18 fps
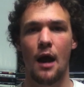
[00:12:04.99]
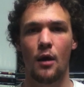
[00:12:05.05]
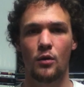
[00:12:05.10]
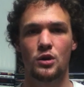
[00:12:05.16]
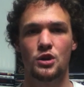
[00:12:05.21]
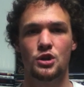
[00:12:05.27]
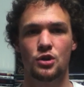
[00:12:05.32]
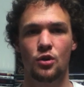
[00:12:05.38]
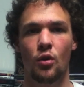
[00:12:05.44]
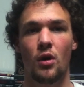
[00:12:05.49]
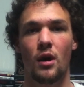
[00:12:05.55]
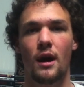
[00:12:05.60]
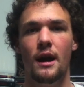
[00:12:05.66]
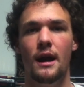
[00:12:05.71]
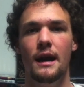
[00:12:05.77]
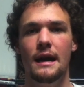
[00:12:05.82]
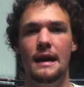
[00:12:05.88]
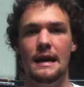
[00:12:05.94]
Howard
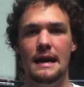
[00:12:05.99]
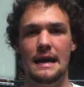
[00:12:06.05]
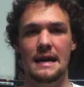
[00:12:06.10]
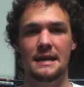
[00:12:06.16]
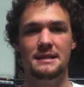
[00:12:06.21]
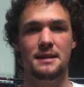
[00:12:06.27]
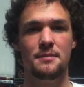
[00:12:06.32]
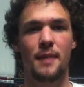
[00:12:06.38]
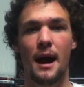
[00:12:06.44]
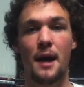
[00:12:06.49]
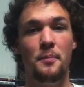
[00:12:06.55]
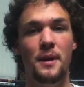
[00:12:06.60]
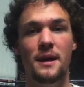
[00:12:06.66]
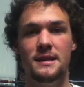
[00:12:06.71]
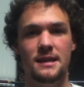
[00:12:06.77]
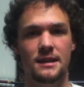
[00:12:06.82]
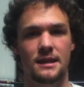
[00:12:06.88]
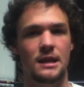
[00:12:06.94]
Shore, is, in my
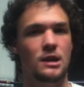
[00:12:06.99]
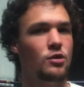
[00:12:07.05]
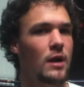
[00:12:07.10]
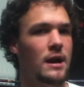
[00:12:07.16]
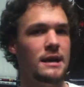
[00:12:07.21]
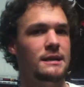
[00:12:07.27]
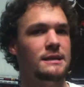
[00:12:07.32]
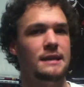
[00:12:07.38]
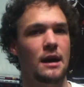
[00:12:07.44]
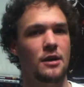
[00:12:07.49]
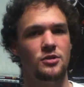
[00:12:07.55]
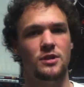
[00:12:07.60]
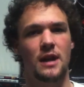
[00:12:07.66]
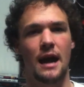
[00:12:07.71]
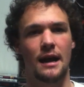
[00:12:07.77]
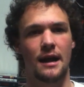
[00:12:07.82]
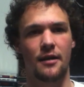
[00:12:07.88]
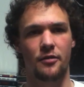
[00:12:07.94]
opinion, the greatest
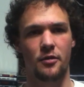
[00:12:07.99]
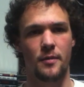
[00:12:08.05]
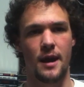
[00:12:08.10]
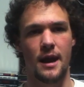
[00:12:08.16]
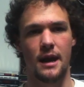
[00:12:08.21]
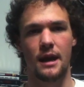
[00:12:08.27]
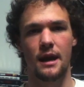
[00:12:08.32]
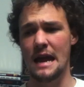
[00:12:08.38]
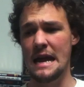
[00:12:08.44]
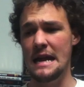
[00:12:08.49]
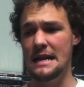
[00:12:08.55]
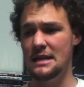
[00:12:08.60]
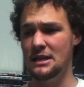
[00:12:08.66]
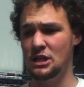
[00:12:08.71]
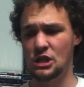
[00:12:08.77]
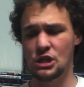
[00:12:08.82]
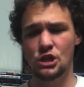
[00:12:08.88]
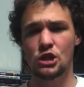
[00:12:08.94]
soundtrack ever made. It
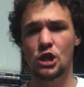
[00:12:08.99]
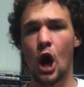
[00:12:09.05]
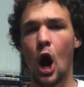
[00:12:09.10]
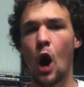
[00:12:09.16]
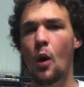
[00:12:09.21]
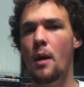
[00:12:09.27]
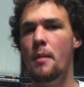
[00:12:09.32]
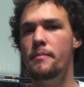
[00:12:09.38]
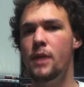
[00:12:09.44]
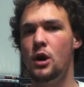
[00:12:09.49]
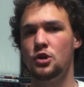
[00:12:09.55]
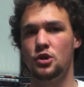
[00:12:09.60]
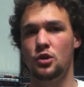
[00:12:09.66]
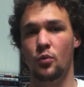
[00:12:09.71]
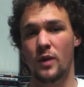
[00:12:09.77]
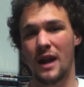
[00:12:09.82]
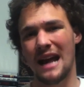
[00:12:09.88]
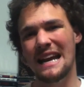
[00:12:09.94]
is so
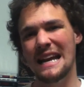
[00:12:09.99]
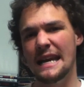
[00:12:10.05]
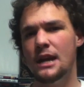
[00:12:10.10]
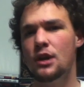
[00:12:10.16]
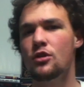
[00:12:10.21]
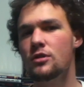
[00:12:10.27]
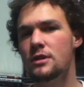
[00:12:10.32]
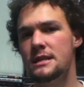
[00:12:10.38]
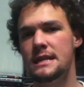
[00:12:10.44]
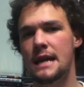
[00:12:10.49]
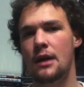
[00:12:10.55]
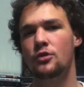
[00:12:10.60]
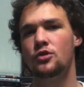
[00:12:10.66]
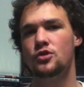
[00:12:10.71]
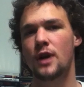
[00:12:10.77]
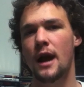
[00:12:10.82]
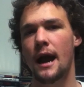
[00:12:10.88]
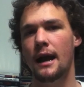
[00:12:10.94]
emotional. When I hear the
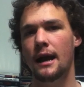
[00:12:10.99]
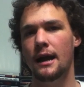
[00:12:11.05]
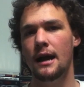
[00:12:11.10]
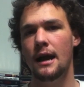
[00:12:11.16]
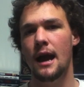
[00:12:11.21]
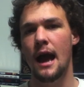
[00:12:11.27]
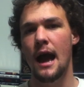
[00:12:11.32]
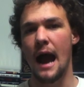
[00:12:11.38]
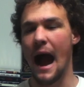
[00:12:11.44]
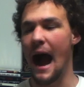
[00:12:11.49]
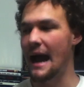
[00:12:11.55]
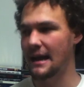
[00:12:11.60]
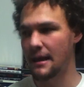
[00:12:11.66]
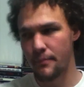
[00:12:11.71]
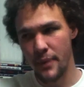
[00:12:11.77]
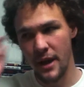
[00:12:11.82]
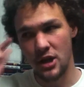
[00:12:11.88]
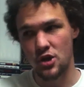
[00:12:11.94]
soundtrack, I
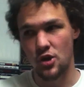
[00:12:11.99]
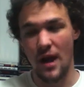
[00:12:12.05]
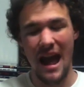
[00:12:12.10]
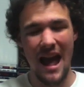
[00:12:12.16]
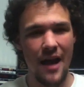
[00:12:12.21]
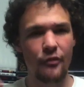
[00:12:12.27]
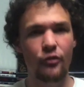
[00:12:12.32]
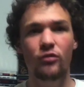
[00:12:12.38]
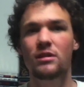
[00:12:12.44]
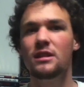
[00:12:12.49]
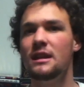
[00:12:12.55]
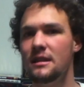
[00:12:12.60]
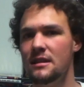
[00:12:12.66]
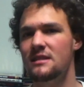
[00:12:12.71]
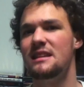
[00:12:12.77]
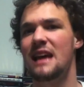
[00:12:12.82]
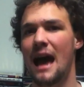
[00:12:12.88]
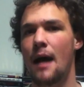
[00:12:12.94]
can picture
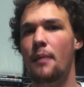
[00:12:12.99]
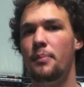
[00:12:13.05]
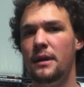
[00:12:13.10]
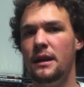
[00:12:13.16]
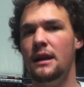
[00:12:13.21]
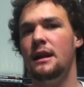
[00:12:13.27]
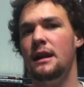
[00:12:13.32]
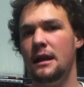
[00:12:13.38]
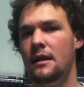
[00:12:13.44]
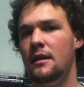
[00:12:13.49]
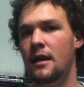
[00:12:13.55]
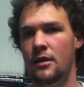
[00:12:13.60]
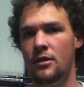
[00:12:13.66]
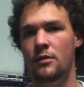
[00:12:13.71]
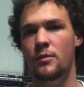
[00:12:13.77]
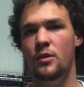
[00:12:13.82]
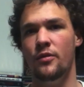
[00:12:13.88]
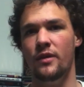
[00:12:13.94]
everything that's happening
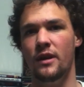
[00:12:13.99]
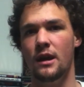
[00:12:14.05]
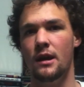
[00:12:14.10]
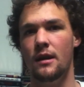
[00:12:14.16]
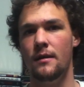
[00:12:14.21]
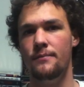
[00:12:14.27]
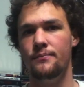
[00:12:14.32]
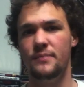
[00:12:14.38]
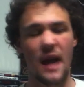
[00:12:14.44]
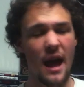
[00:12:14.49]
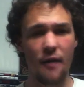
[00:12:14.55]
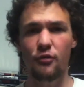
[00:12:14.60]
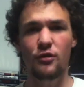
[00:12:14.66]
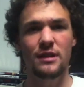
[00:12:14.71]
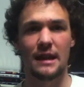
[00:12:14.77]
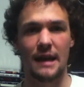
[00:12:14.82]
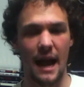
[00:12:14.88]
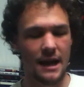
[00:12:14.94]
in the movie.
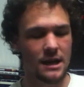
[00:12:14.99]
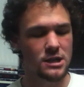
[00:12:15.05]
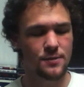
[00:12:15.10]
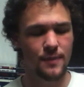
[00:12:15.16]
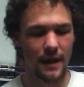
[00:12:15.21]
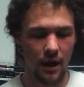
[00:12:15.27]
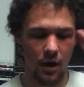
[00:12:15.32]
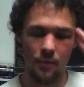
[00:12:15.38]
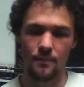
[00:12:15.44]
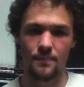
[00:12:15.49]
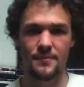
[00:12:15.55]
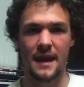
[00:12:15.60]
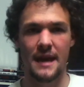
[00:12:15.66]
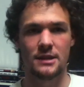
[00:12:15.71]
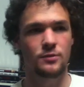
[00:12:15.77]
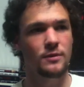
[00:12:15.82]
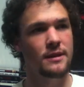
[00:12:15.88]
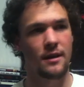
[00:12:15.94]
Everything. I can just be like, oh,
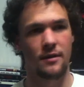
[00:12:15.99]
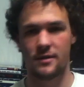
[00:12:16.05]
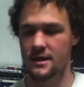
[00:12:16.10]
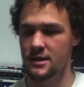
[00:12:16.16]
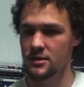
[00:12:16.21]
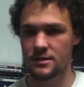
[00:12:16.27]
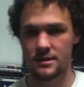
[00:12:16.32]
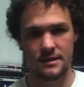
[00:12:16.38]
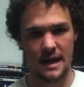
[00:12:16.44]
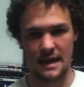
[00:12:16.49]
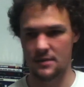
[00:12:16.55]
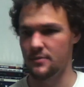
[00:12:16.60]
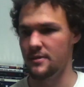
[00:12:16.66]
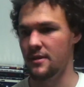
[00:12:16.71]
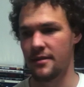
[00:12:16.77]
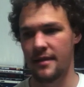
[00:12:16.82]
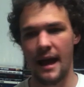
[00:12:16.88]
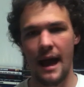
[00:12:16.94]
that's when they're this,
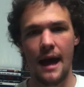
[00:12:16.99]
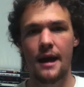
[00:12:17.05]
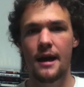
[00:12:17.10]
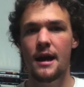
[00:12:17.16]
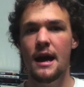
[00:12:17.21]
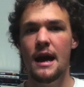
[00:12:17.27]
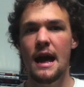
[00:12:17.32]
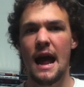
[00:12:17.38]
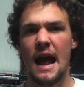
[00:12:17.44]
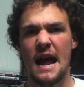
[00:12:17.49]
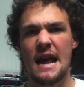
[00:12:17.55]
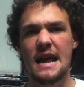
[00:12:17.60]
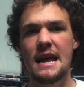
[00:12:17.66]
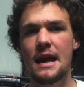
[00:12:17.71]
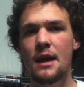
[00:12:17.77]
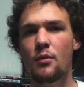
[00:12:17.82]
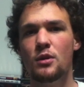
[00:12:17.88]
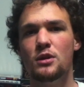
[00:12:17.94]
that's when they're that.
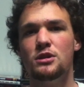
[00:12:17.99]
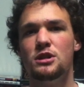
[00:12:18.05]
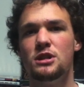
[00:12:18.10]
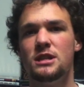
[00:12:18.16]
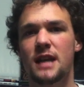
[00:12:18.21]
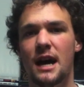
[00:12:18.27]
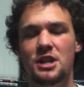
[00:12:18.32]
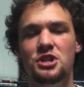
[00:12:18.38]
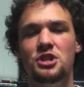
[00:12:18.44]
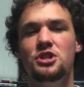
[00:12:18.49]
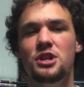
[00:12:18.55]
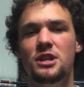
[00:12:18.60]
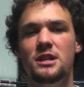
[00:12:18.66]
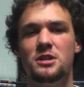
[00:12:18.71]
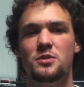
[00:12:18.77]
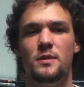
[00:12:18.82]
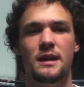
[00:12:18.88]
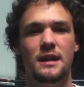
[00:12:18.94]
He was such a
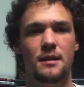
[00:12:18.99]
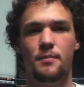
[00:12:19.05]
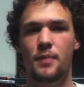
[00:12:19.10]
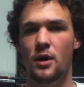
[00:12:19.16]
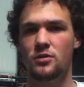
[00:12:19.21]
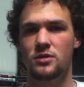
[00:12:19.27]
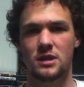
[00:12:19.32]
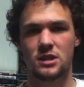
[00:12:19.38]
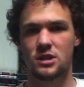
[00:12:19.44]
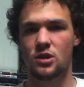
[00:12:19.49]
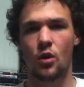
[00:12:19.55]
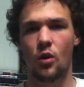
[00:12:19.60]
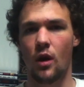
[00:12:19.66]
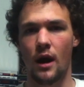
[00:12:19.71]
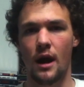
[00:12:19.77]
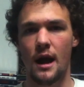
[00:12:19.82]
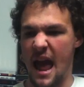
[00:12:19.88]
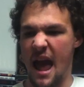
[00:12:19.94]
genius when he composed this
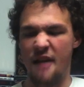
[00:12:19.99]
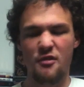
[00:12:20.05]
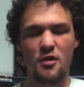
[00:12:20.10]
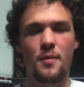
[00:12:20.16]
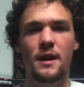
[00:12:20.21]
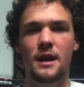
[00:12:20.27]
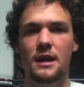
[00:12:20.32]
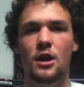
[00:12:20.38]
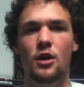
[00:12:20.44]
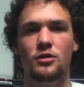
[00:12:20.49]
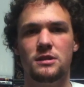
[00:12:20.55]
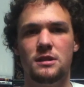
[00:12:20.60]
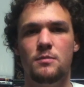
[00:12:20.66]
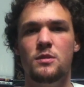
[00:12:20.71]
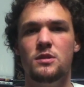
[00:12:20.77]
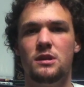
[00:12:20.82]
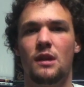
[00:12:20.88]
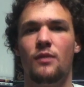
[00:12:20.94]
score. Everybody knows
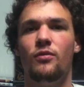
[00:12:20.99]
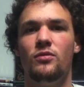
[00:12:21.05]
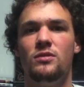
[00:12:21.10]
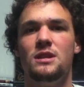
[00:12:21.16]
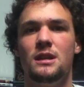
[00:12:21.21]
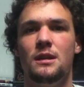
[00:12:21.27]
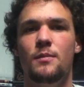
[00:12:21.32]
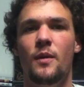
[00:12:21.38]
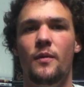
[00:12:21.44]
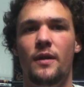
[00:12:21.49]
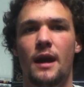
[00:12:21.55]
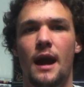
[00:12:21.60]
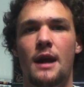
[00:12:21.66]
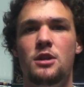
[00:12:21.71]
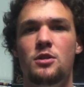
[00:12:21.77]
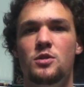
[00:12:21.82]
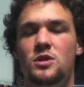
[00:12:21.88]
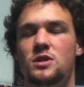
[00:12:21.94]
the music if you've seen the movie.
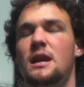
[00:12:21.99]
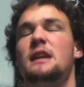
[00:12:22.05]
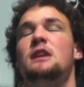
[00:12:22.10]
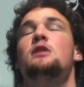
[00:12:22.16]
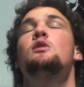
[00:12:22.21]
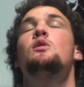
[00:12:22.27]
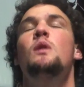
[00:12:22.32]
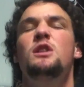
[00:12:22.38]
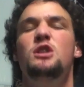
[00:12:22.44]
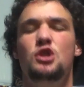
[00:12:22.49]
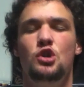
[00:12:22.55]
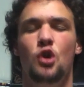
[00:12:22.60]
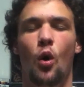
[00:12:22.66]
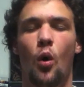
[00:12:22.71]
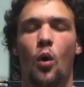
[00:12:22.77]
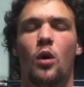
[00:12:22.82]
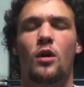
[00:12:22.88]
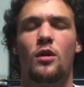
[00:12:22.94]
And you're just like, you
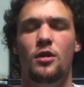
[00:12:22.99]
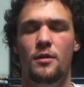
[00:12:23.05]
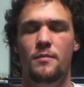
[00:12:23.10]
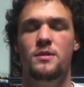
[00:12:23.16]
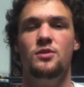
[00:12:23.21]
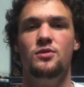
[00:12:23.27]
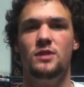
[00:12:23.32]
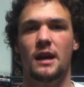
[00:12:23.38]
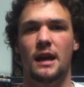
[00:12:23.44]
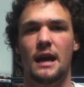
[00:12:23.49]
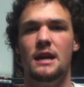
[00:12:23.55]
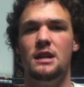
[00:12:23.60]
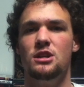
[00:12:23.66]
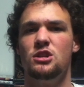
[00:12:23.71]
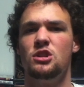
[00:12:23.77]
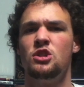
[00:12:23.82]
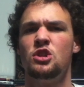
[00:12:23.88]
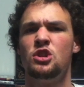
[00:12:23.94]
adore the music.
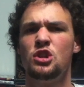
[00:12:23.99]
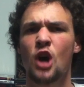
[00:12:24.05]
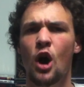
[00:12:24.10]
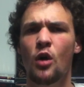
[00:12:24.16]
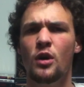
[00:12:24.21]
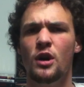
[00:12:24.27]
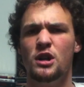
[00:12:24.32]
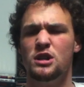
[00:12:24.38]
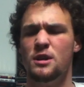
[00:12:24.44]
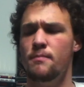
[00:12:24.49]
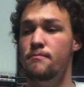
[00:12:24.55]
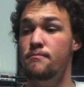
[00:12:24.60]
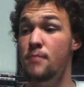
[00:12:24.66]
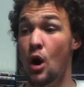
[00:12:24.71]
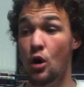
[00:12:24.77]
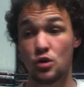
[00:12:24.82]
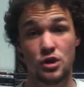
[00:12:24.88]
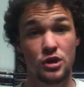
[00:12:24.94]
It is so good. It's
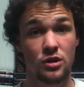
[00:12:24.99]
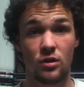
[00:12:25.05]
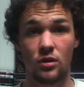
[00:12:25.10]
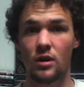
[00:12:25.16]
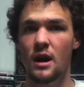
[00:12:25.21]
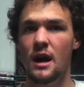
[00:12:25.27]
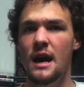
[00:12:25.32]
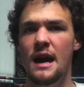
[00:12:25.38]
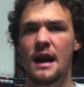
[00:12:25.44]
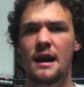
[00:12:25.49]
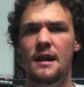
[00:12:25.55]
emotional,